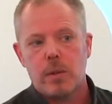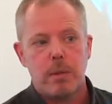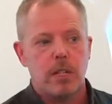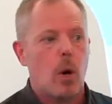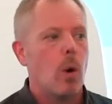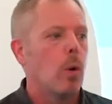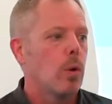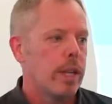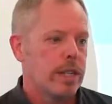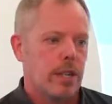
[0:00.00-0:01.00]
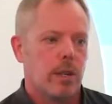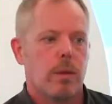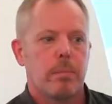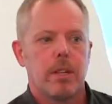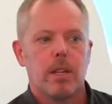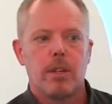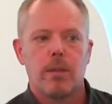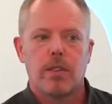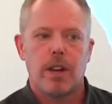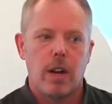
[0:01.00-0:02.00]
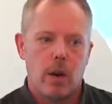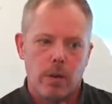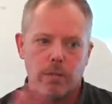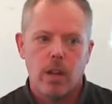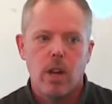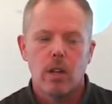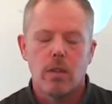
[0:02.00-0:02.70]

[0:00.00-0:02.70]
you've been told it's encrypted, you've, you know, you've,